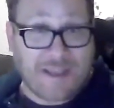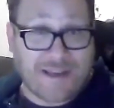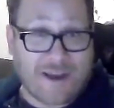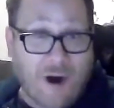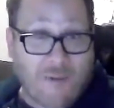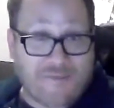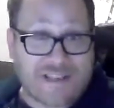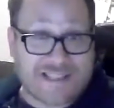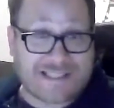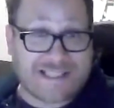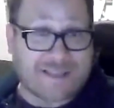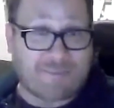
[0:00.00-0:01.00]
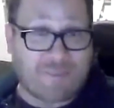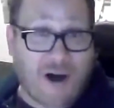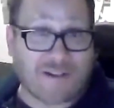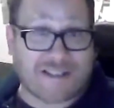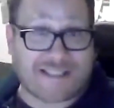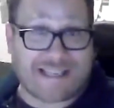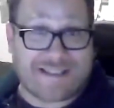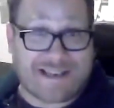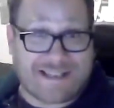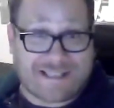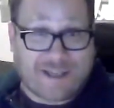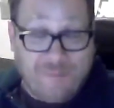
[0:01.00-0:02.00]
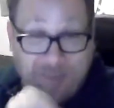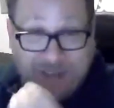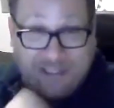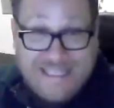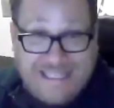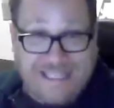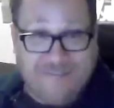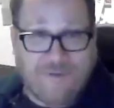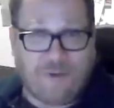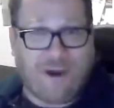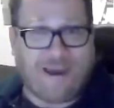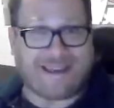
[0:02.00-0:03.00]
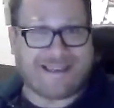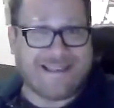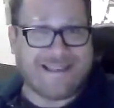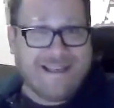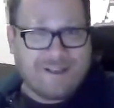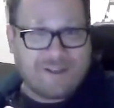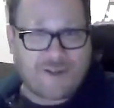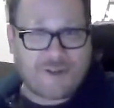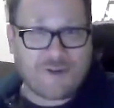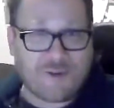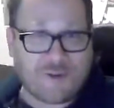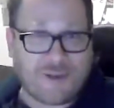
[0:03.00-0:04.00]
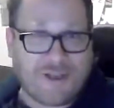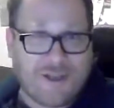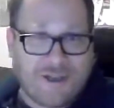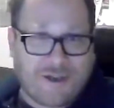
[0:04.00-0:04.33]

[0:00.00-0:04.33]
Now, obviously, as a policy, that is a complete giveaway to